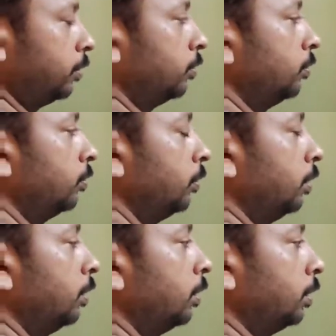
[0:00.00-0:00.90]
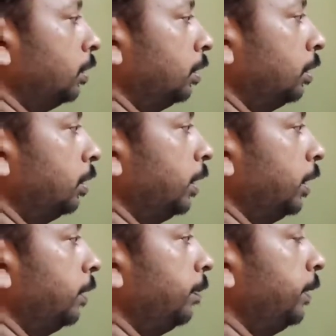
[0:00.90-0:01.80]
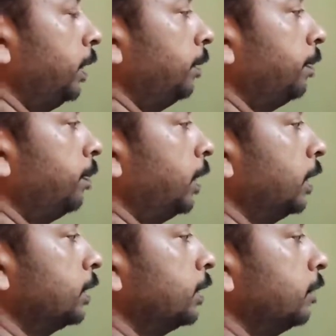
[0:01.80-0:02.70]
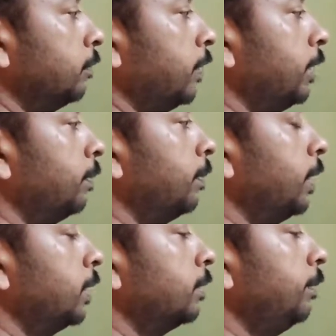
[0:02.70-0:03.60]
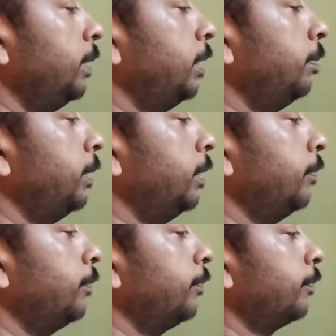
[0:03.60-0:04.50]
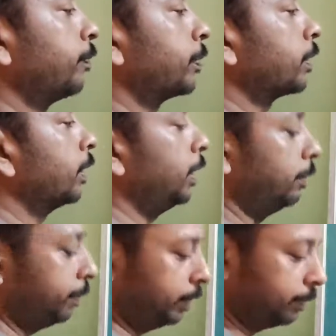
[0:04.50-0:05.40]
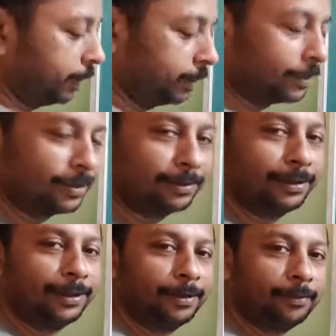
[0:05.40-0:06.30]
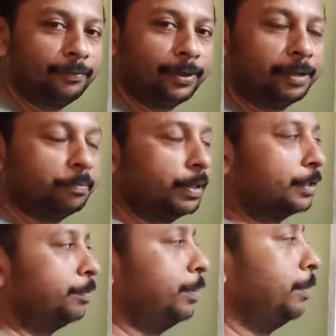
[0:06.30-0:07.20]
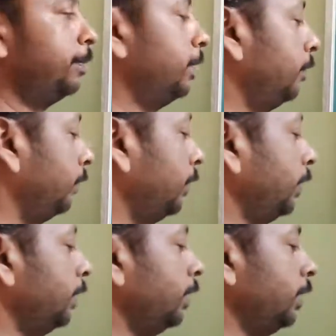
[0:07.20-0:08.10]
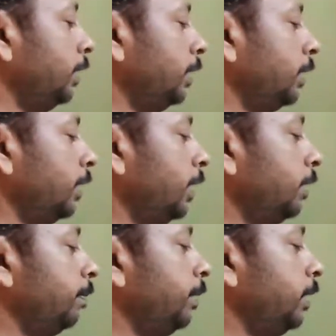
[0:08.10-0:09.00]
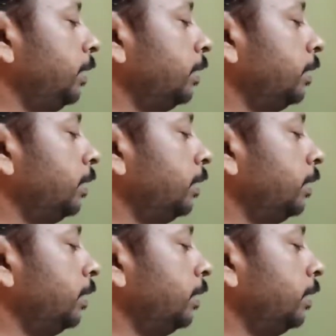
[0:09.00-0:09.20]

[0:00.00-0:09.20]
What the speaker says: to AP plus 1 plus BP. AP plus 1 plus BP, where A and B